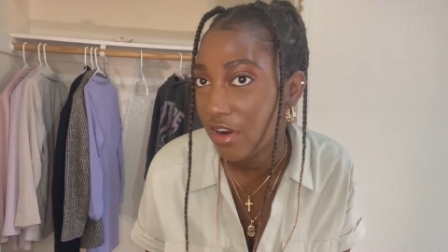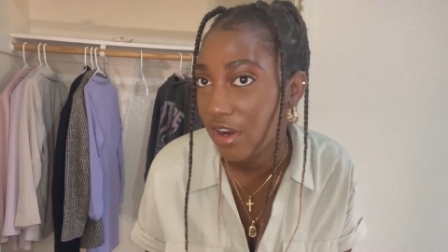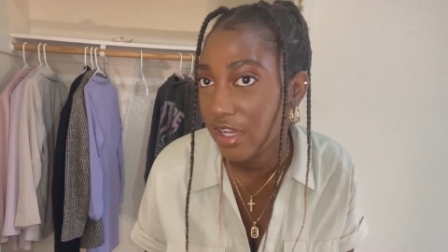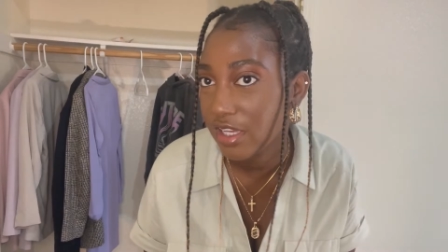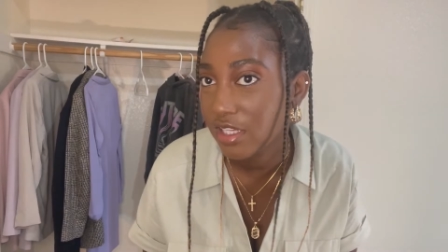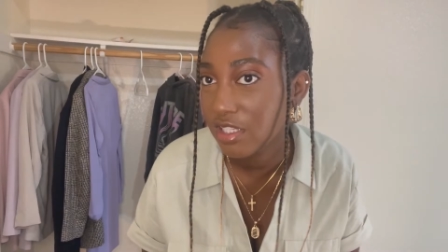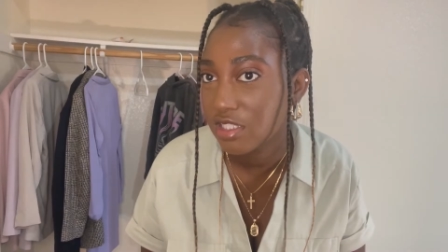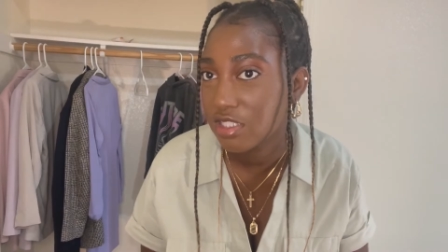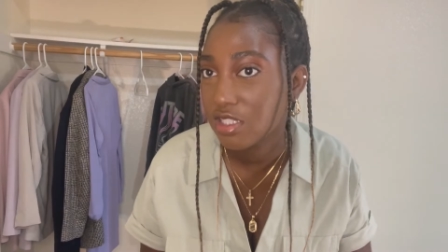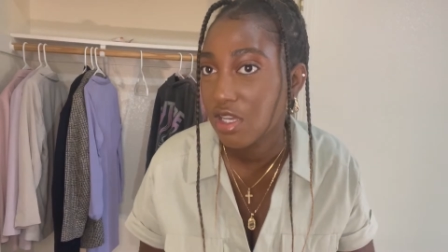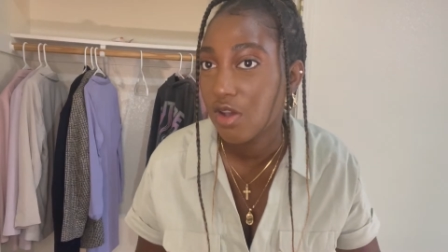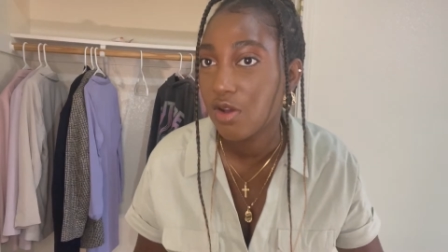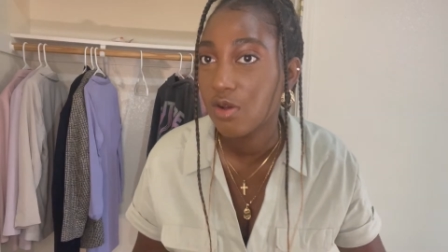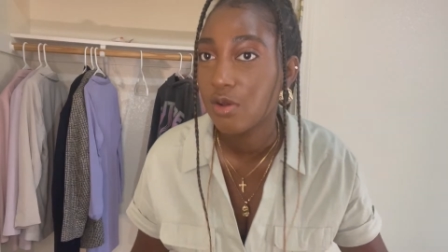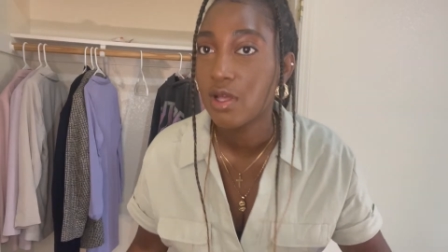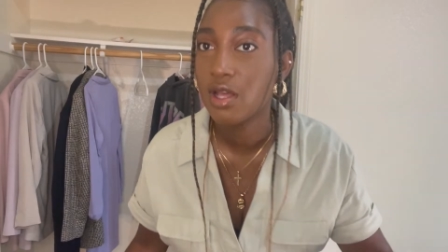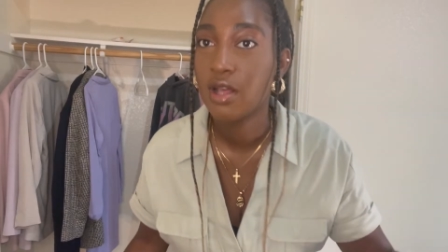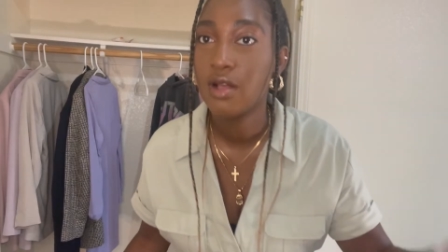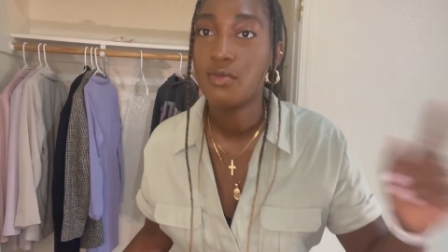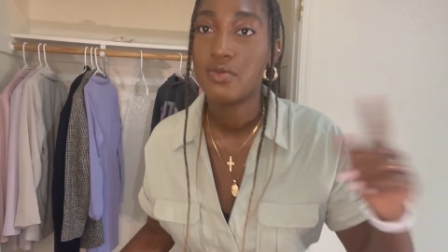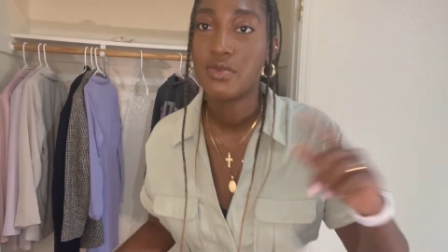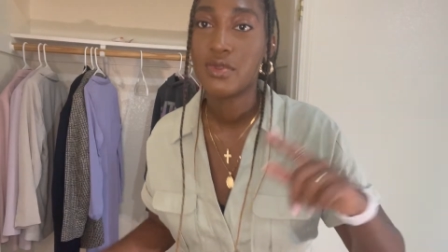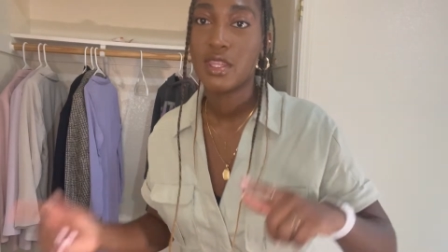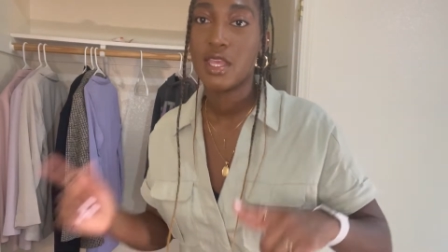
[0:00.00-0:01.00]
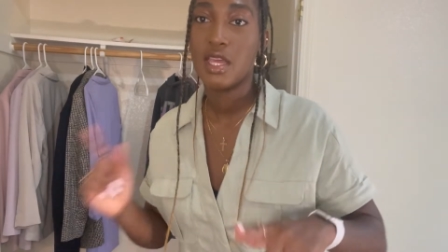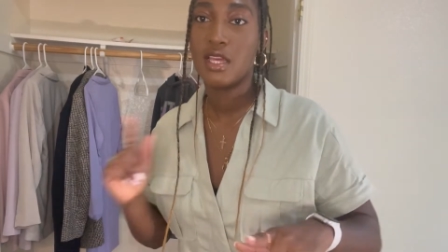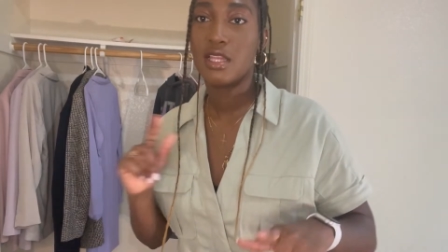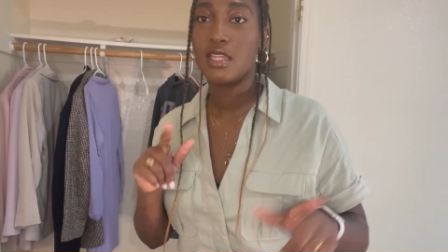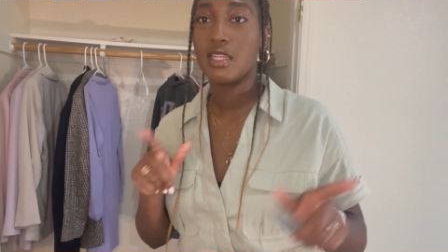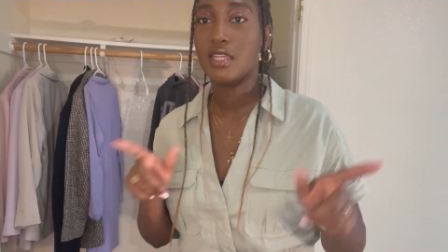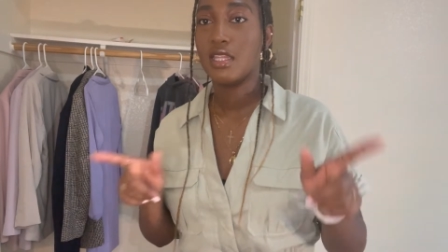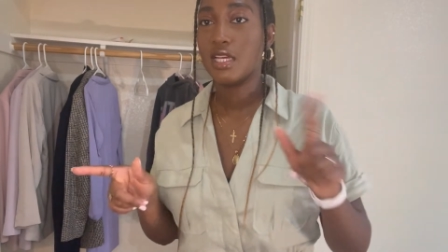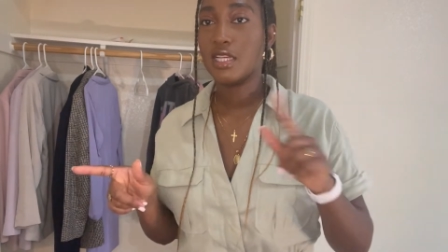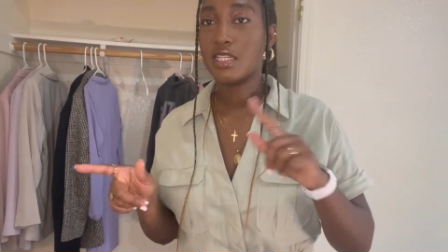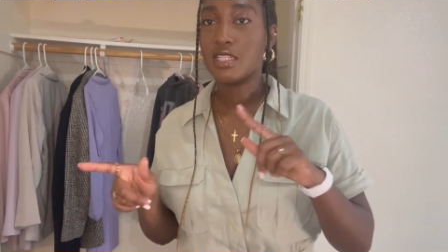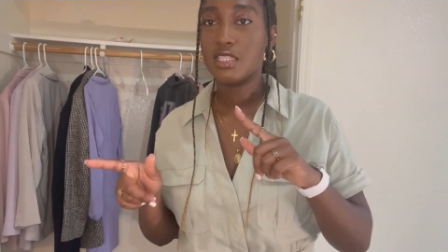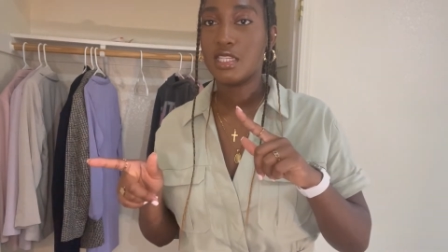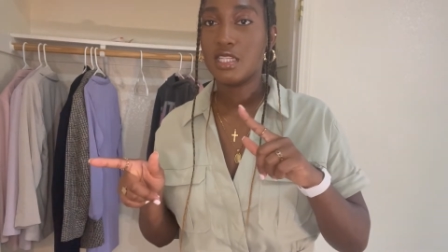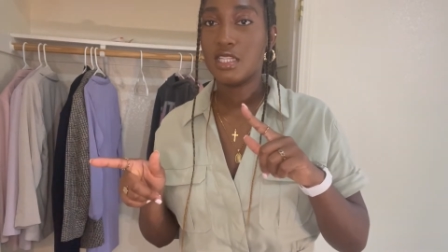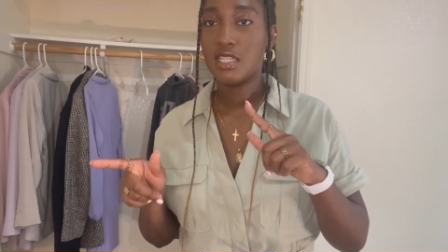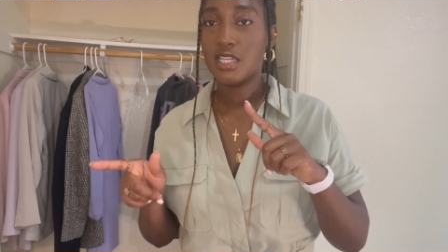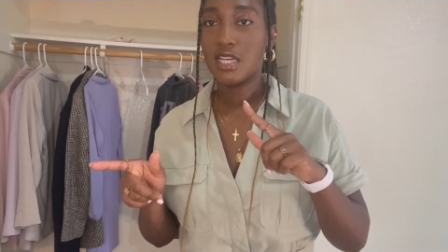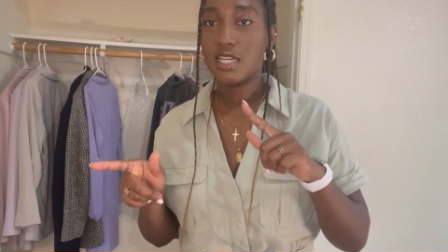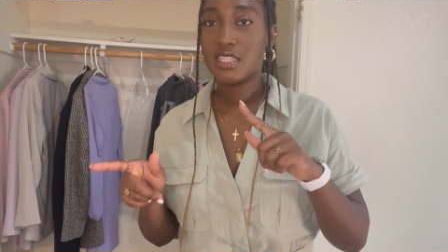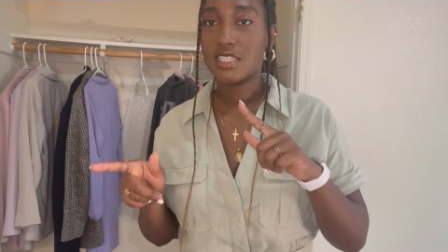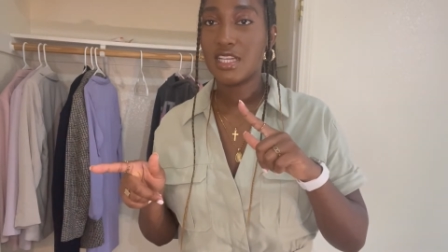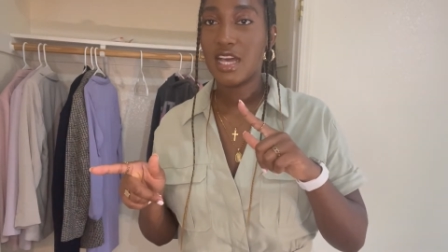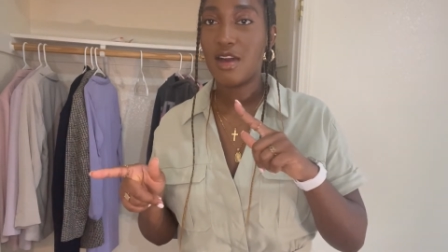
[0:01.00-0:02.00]
right, so next to the
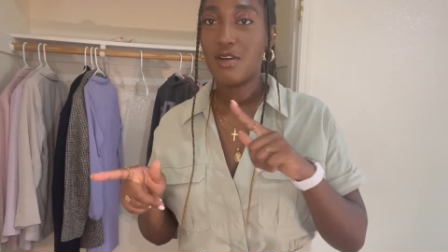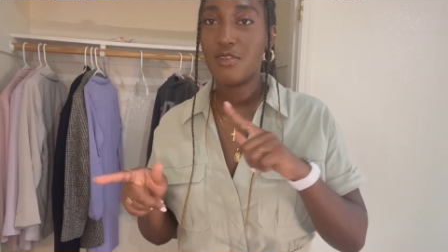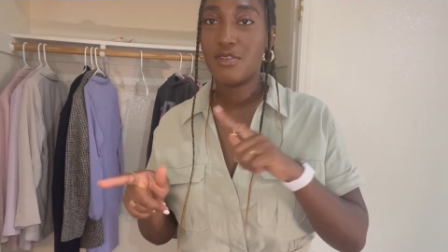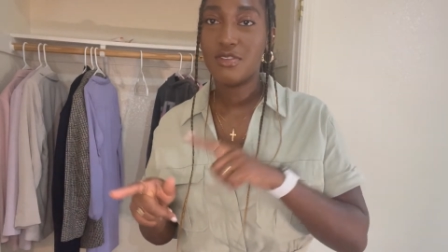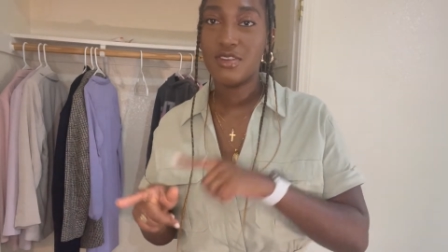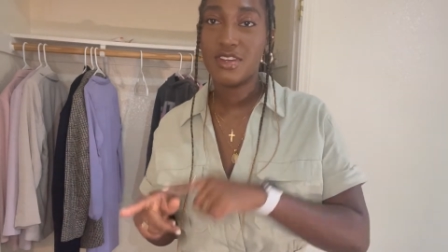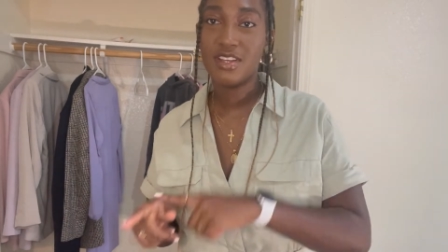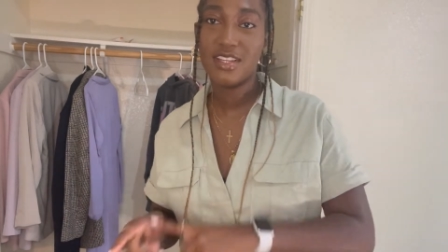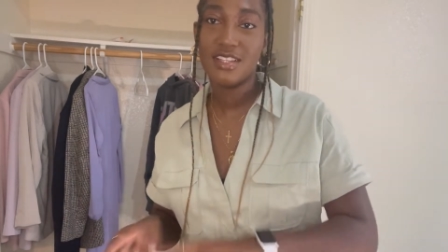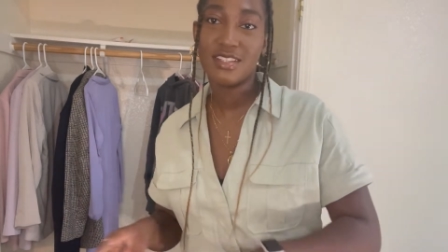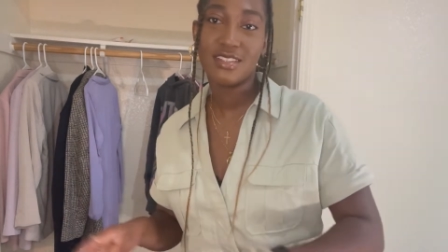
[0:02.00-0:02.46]
next outfit.